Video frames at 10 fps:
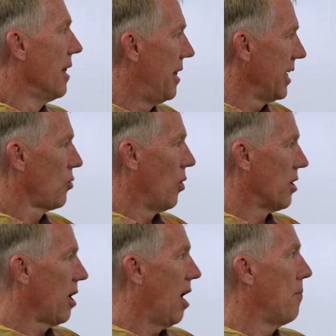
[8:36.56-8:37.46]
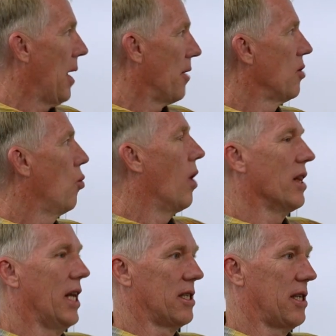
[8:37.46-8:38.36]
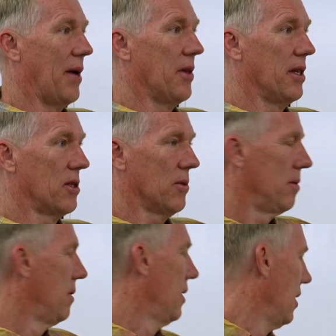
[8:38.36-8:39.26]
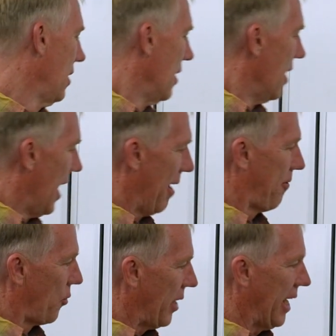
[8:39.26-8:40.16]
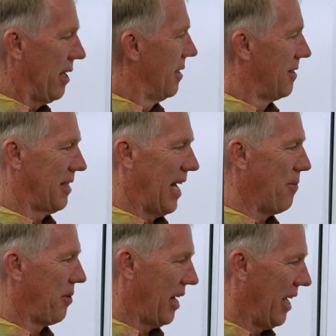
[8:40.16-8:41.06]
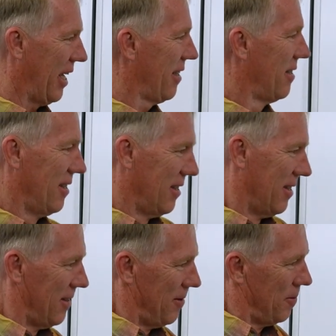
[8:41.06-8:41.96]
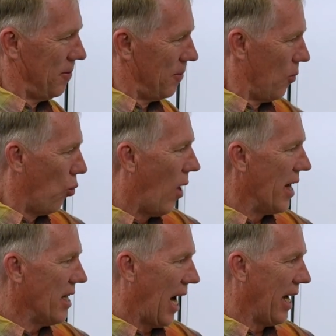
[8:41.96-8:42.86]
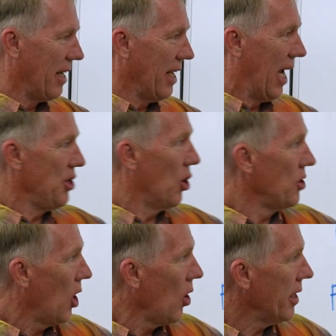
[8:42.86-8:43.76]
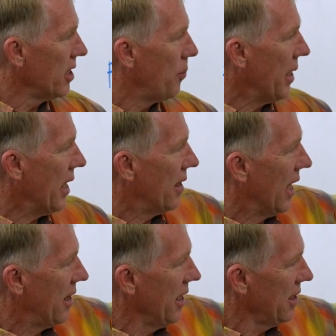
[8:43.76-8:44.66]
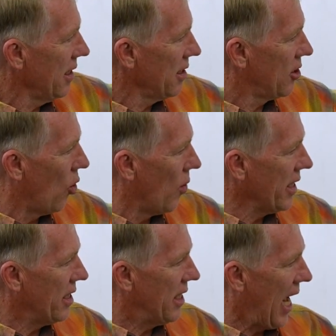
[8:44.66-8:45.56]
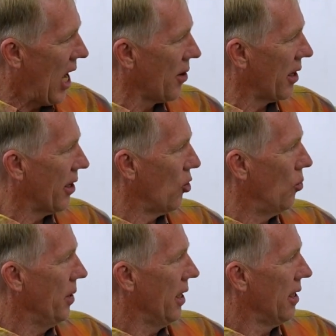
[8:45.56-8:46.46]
This one compounded one less time than this one. F3, same thing, 190. And you'll notice, Pete, that this is going down a little bit.